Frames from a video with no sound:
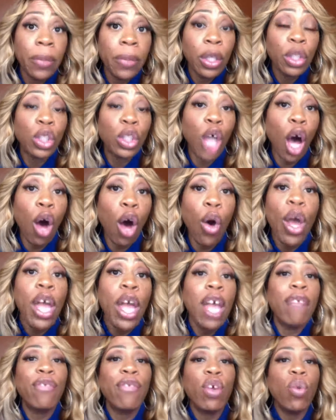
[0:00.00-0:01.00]
So
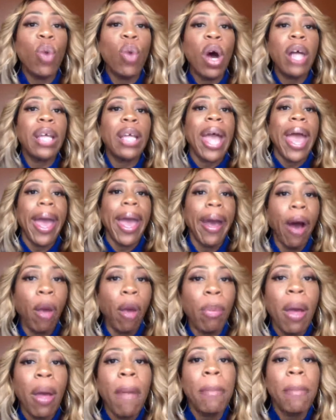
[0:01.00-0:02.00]
if you want
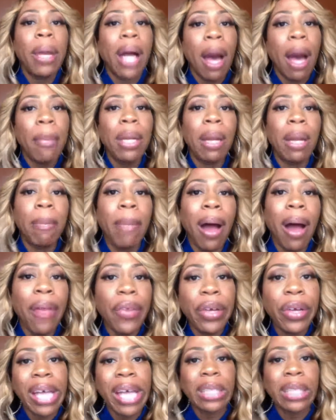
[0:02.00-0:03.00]
help becoming a mother,
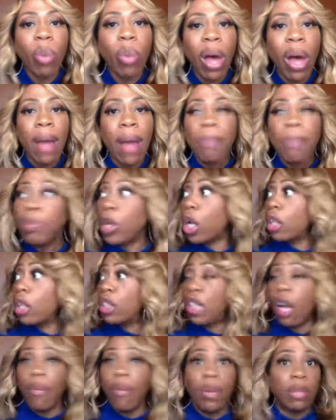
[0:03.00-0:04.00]
guess what? The
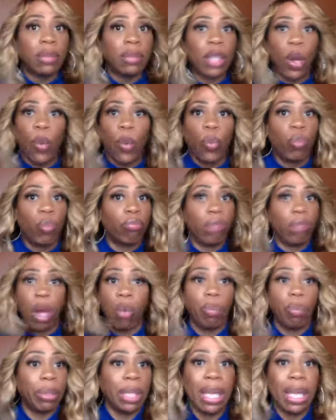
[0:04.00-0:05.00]
conservatives don't
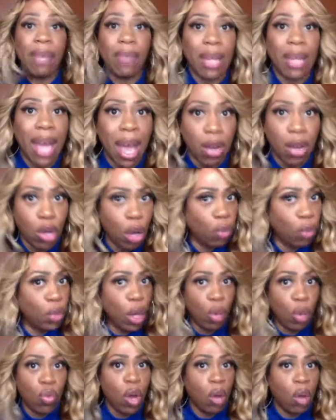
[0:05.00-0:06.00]
believe in that. No.
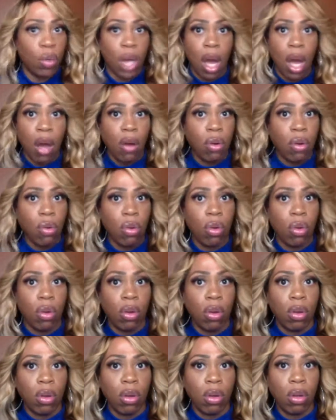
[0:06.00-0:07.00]

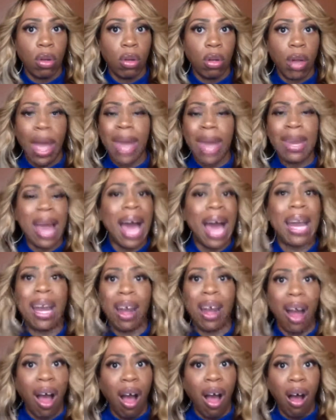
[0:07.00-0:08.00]
Not at
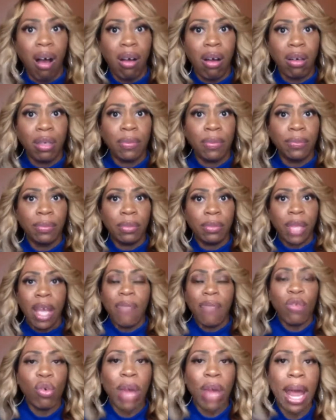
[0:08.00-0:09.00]
all. If
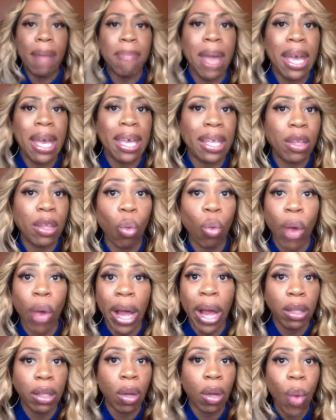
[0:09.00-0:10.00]
you can't make it the
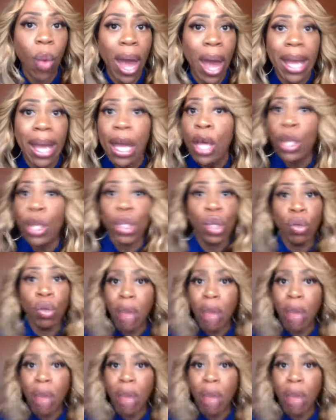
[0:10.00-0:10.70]
regular way, you're